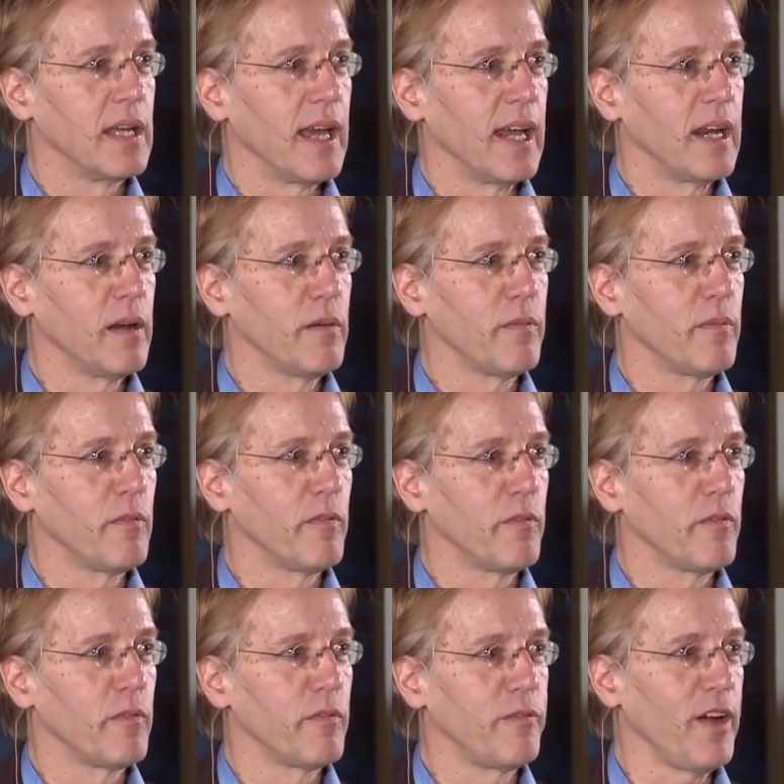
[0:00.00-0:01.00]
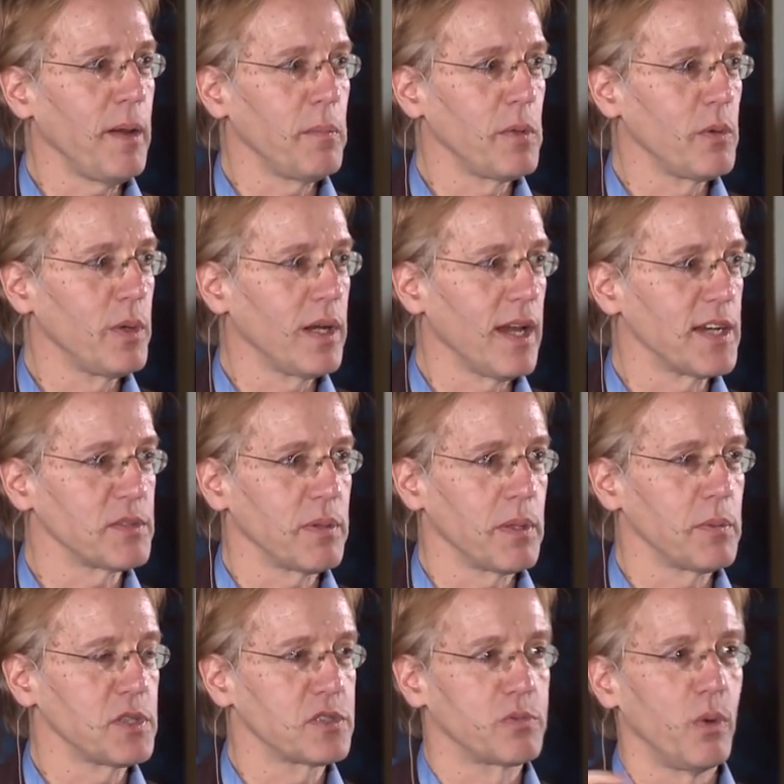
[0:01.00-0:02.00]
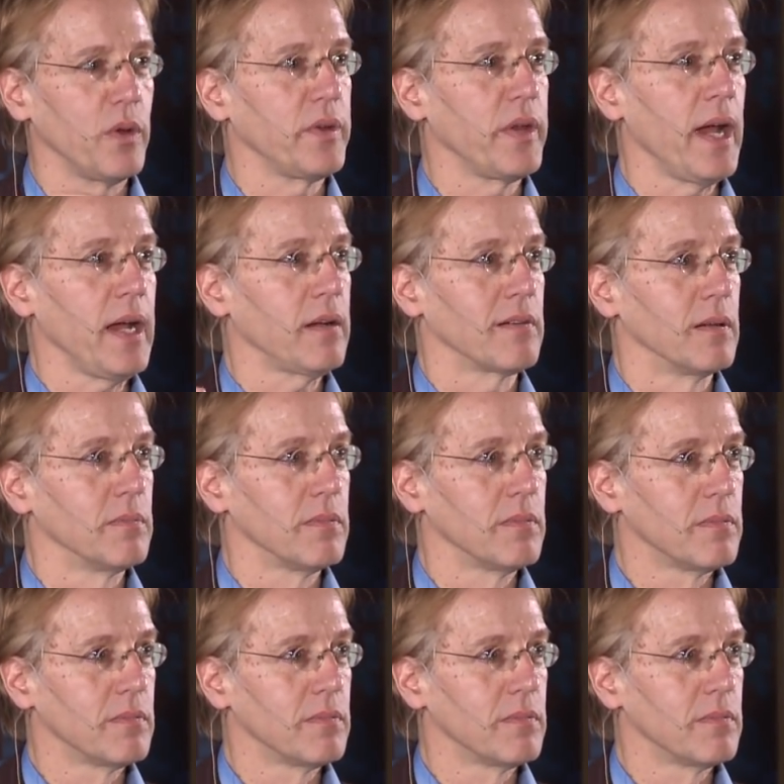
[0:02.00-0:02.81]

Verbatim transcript: And then Feynman realized, wait a minute, it's one diagram.